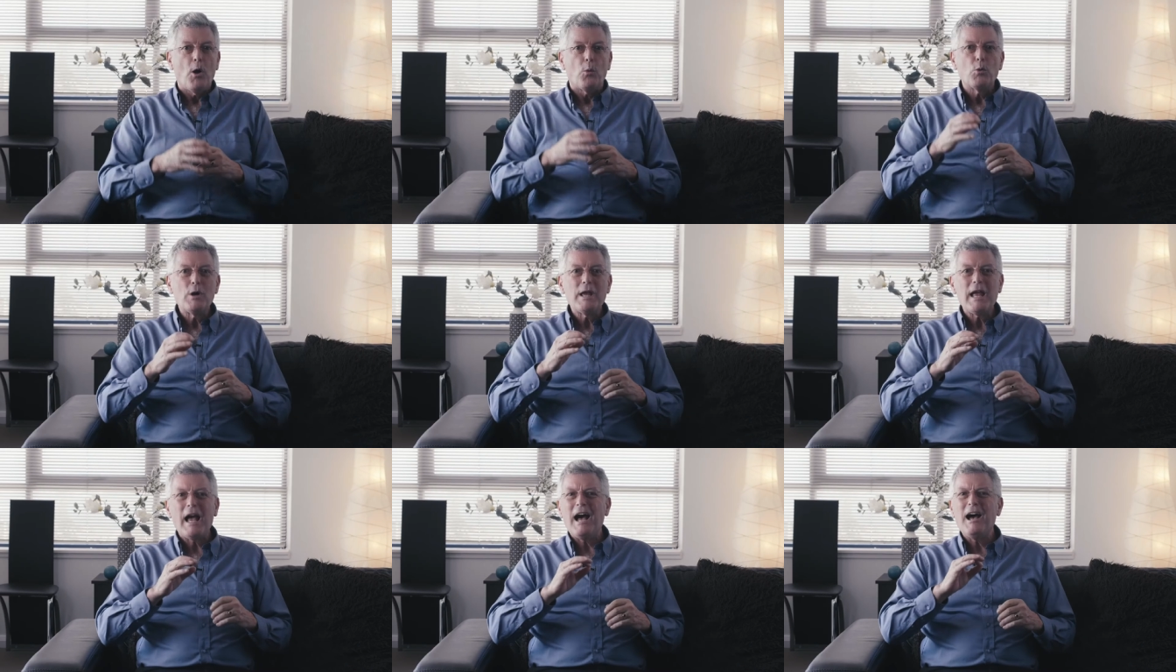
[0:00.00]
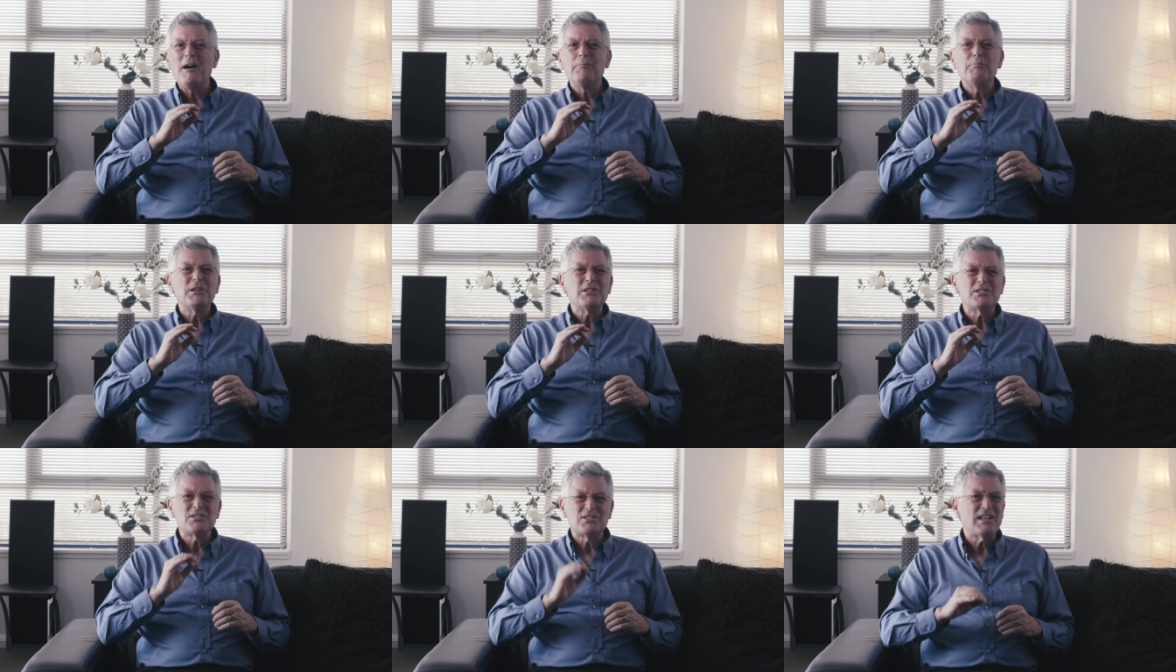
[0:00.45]
We are
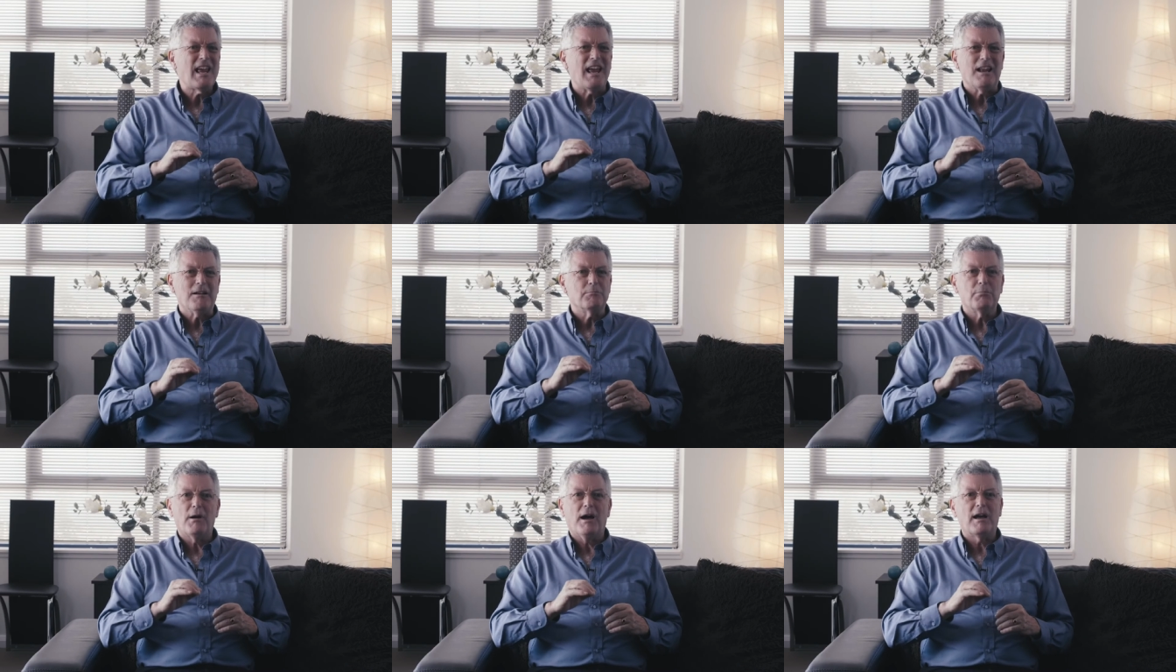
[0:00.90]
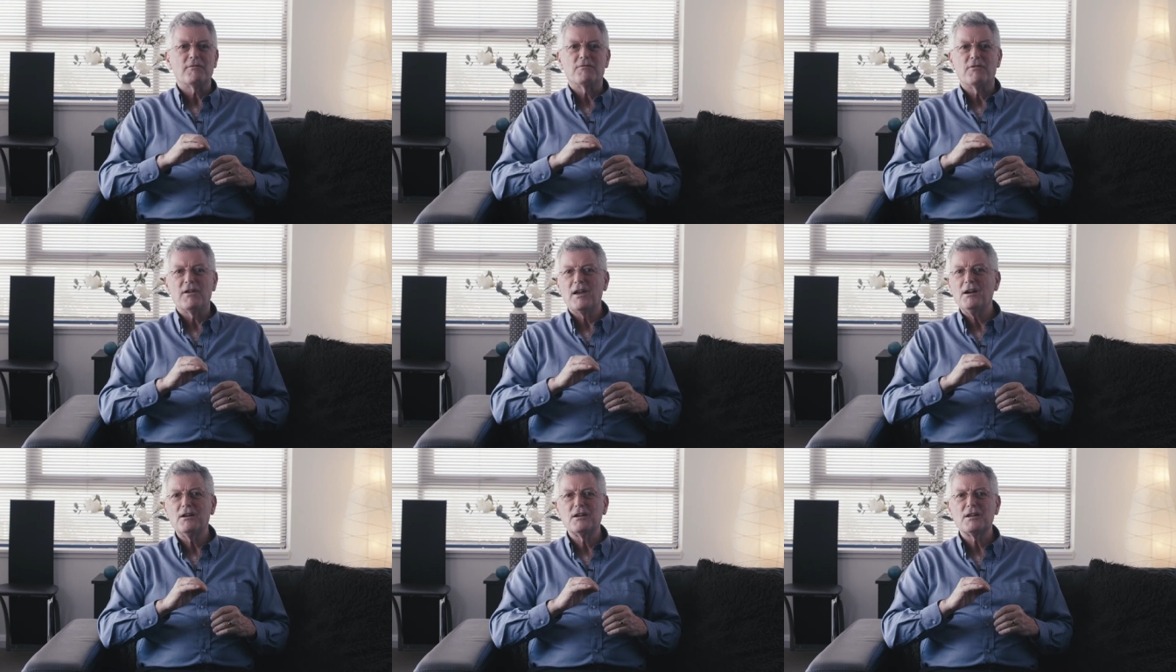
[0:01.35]
beset by
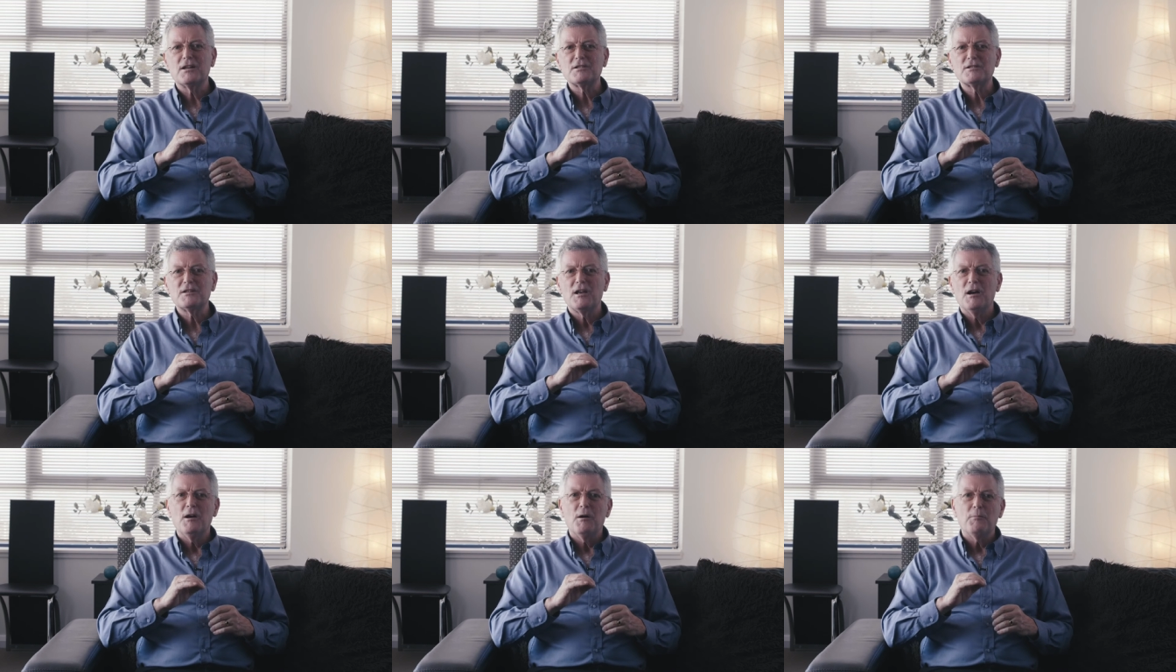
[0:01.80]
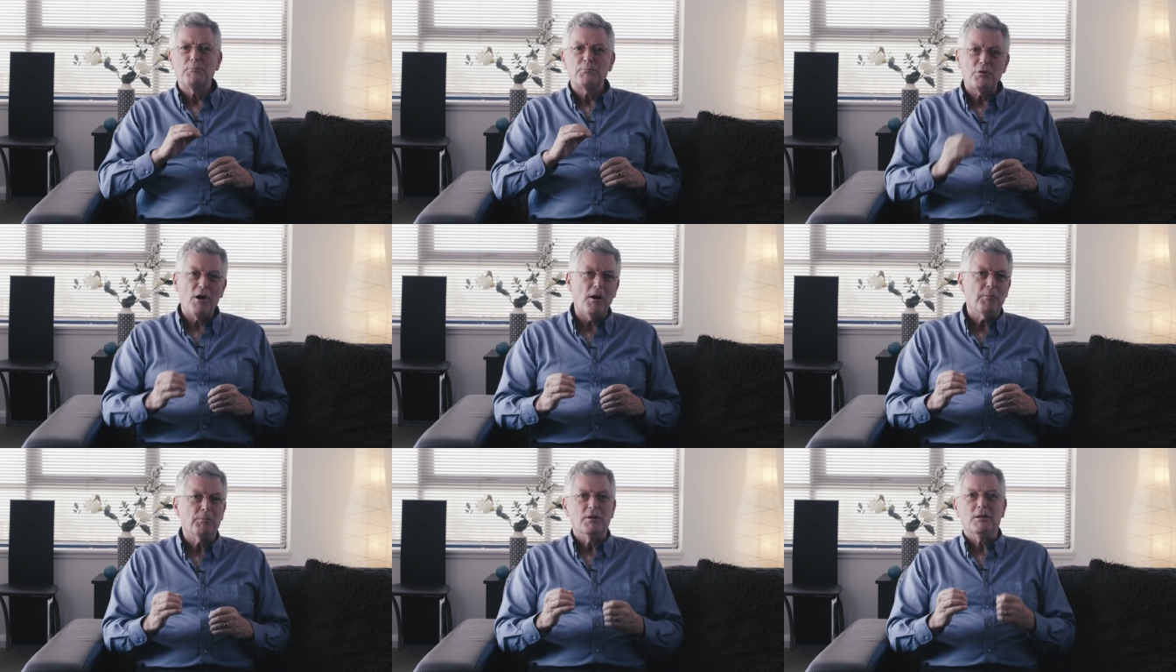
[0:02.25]
various
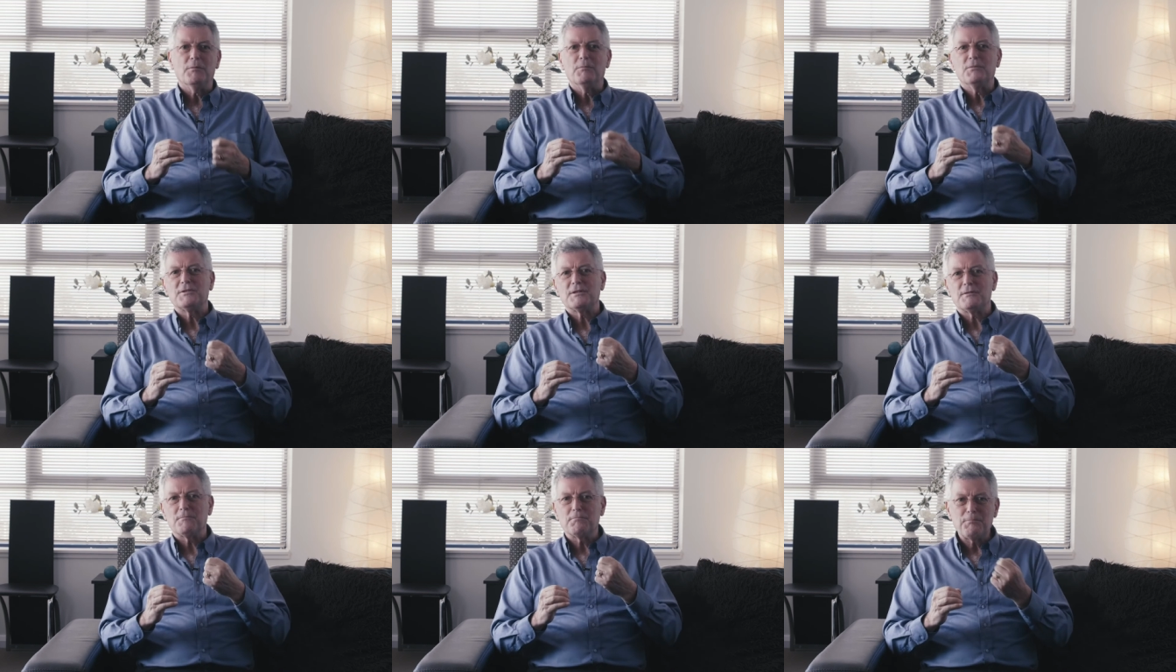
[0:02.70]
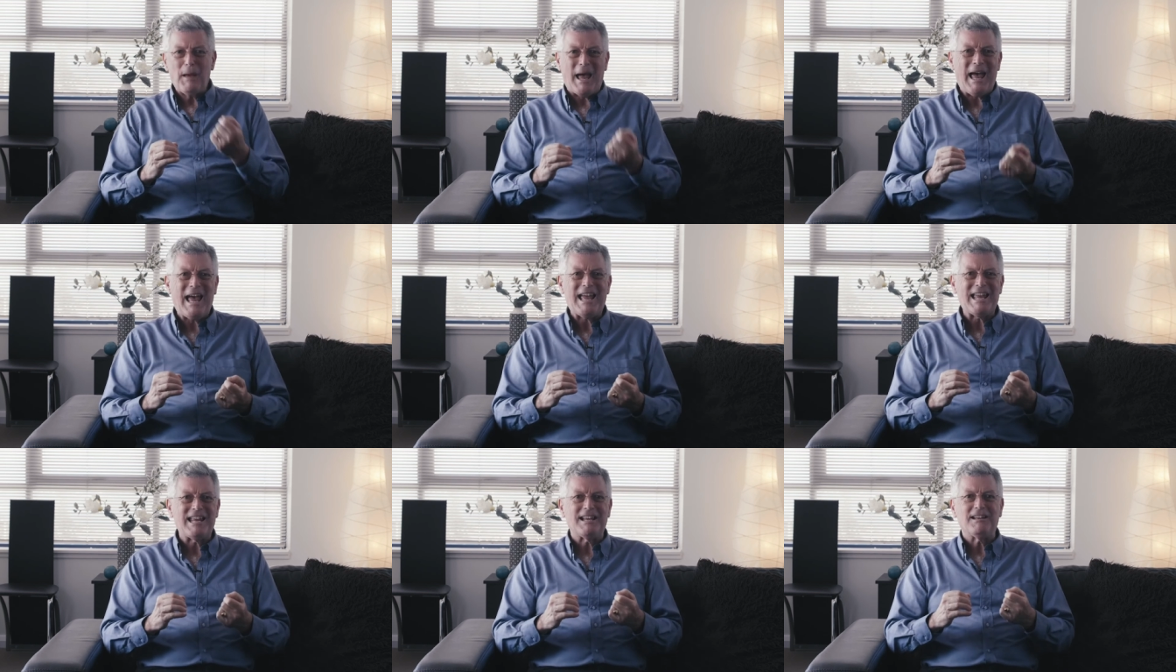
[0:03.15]
problems,
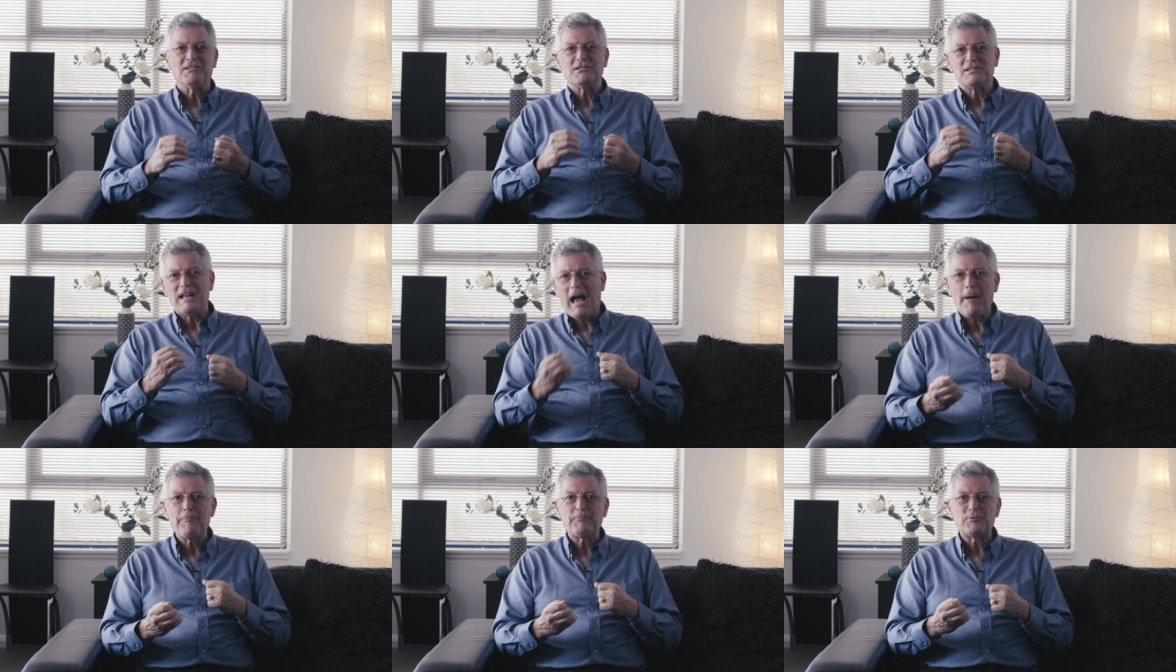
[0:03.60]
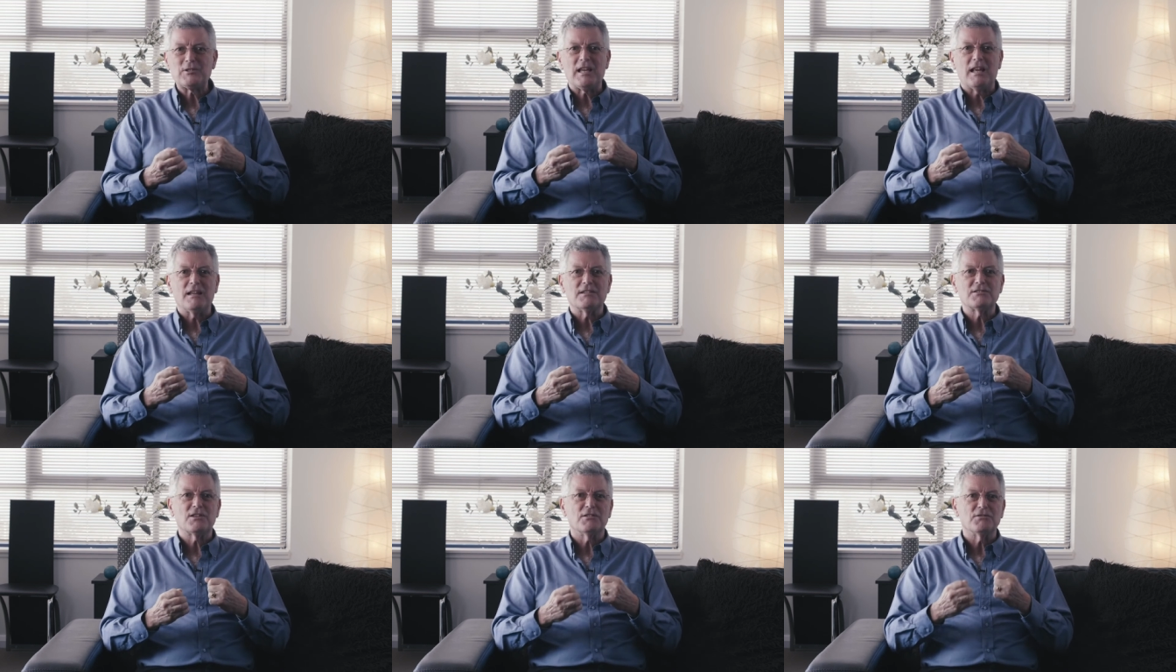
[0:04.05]
pains,
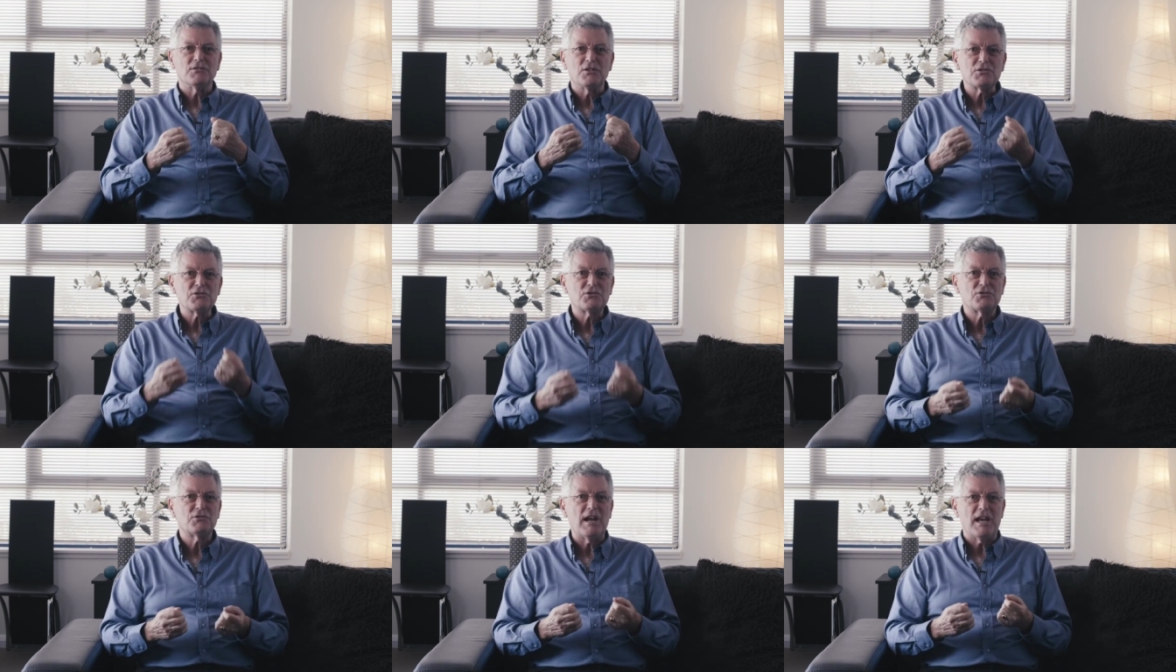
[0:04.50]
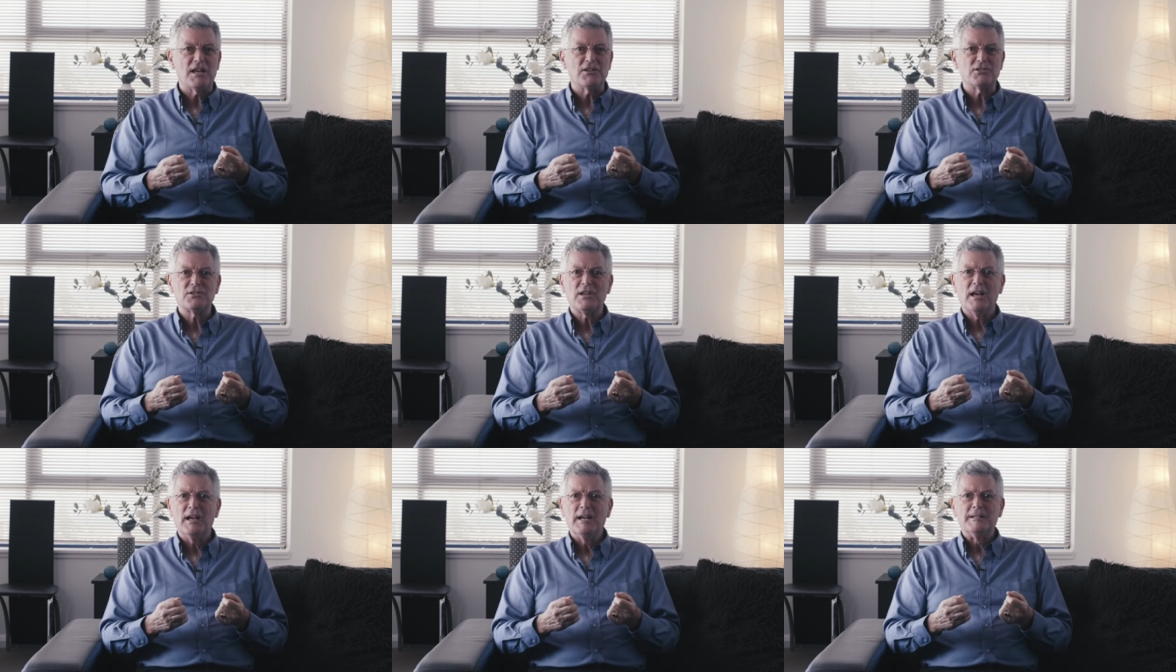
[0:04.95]
upsets, and
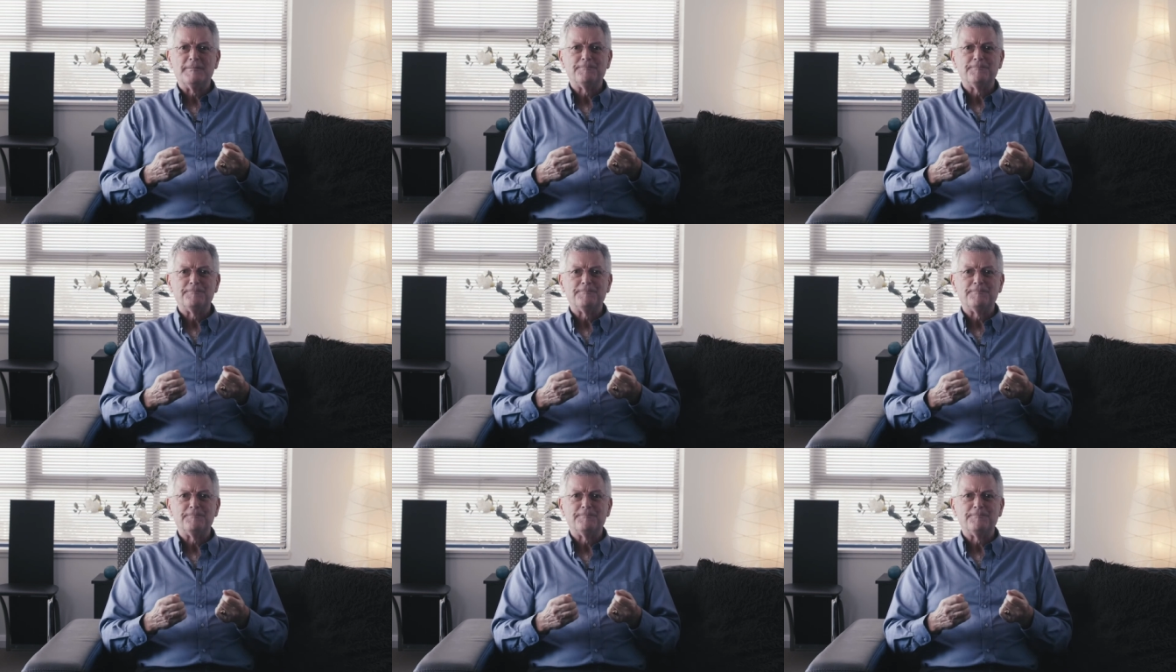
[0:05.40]
distress.